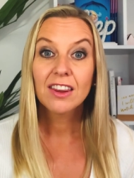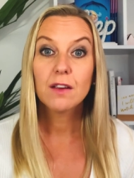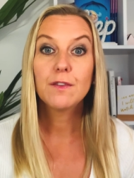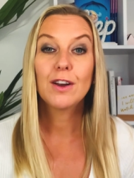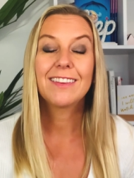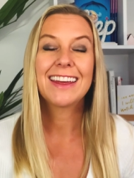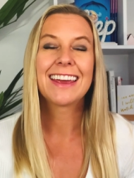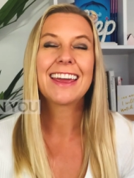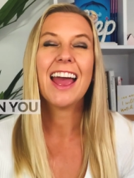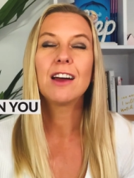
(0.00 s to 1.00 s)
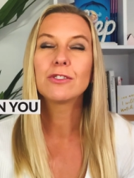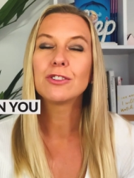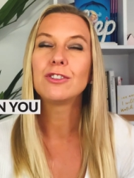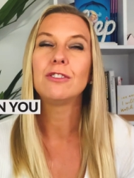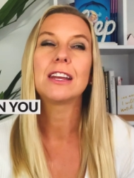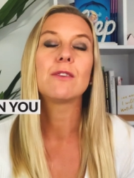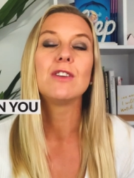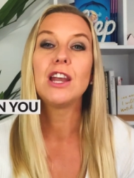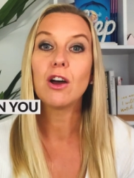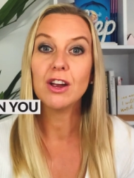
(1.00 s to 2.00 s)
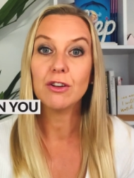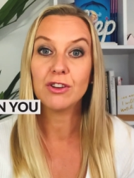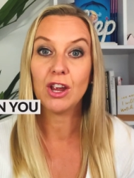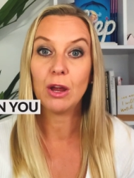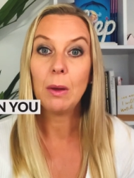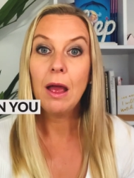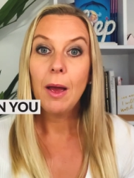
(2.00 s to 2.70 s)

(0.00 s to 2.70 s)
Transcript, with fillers: they feel like they can count on you, they can rely on you,